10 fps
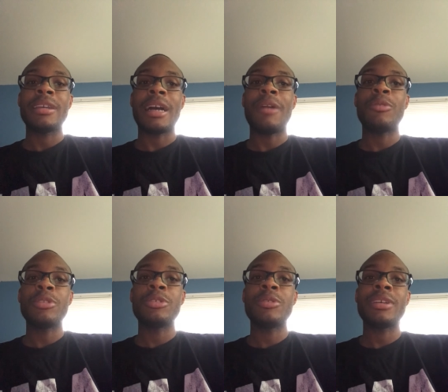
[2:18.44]
I
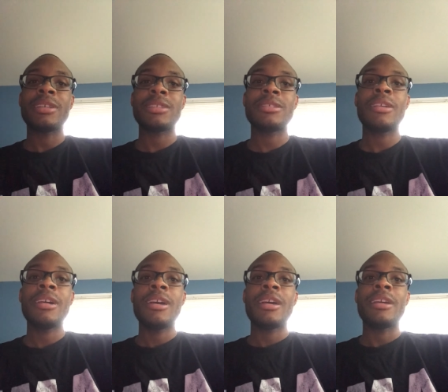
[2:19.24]
will do this.
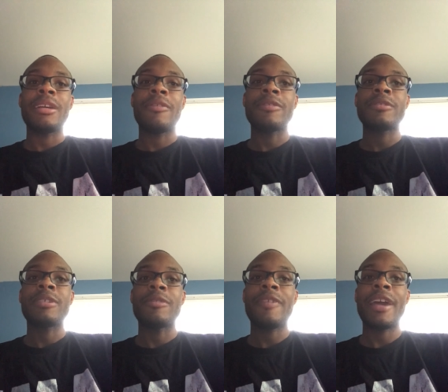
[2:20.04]

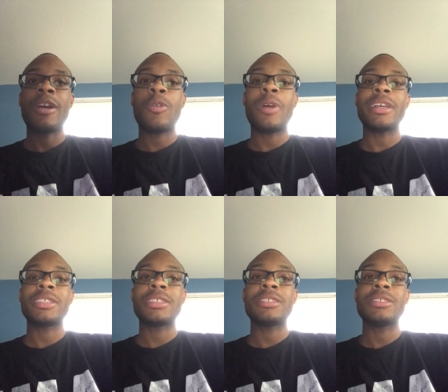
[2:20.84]
Some fan
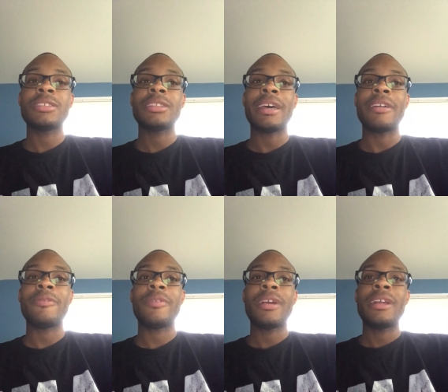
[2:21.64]
questions that
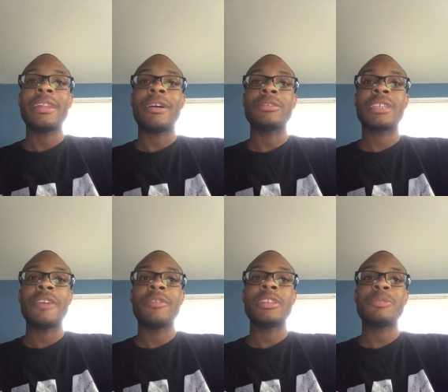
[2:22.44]
that was
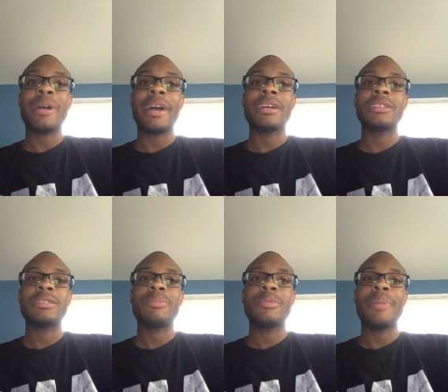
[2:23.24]
given this
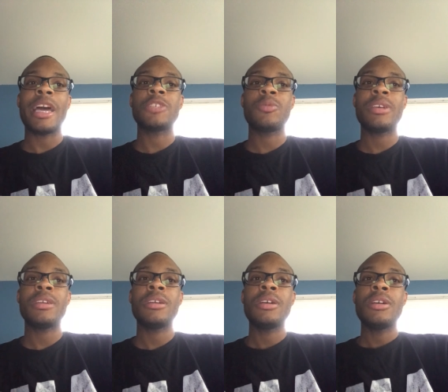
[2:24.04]
past past
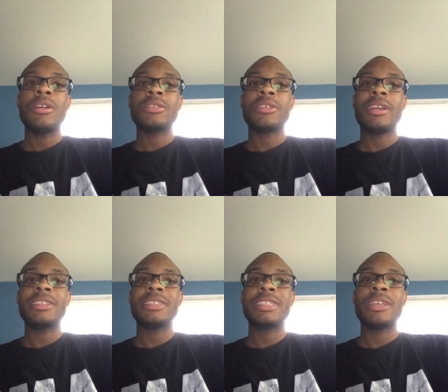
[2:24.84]
week. So
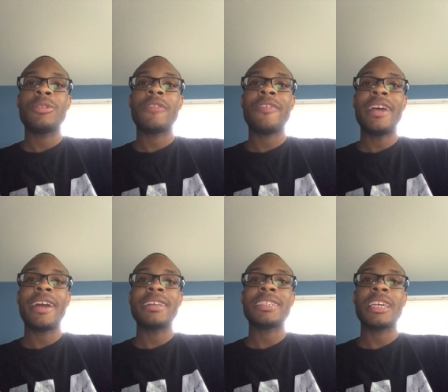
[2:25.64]
let's see what a fan
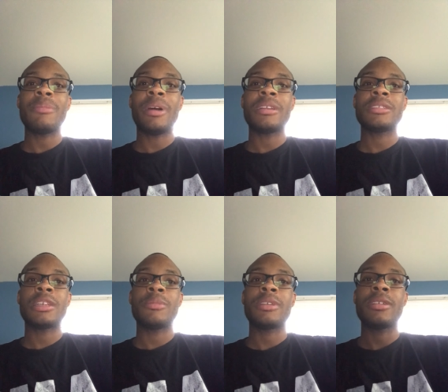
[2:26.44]
got to say about
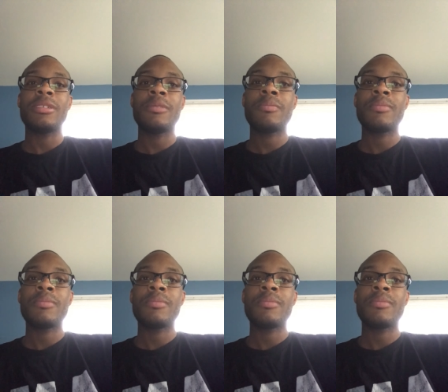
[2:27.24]
Sim Lee.